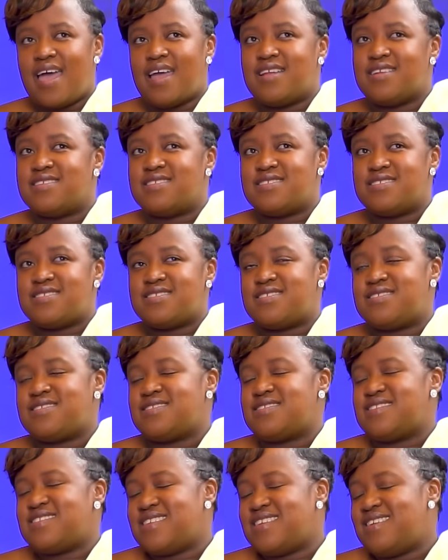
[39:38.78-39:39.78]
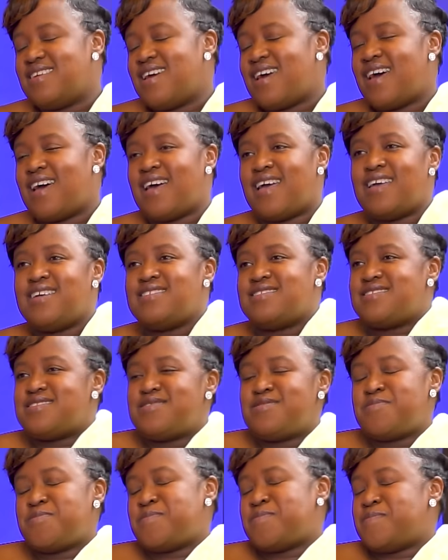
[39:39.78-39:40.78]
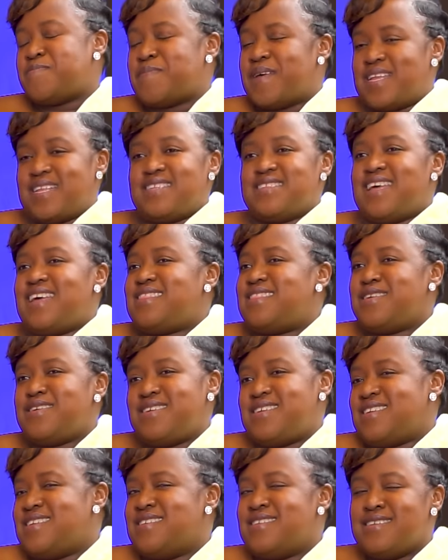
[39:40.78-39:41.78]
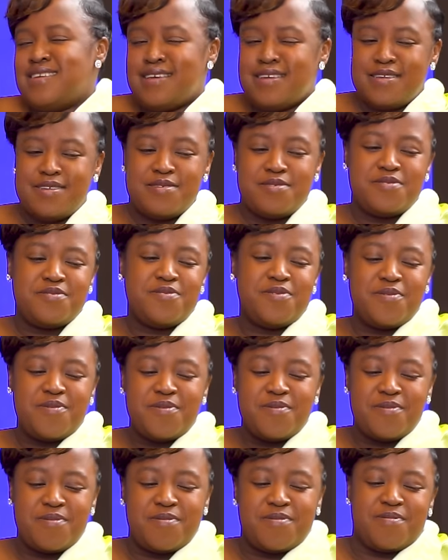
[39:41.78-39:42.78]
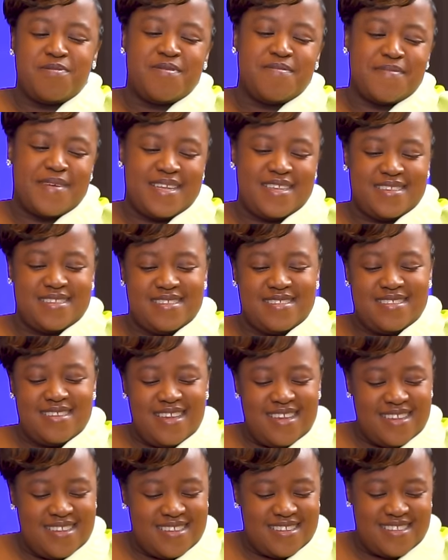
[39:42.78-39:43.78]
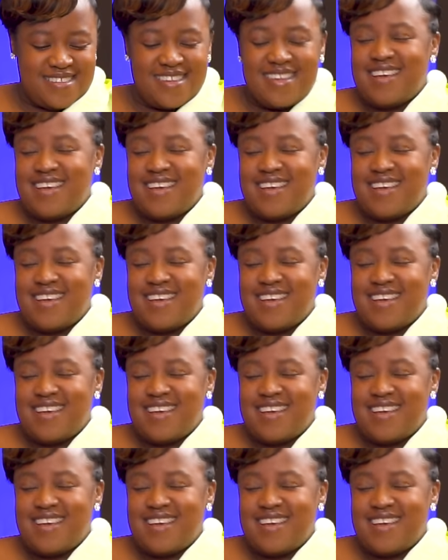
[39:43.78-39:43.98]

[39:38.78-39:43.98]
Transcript: And yeah, if no man, I think no man if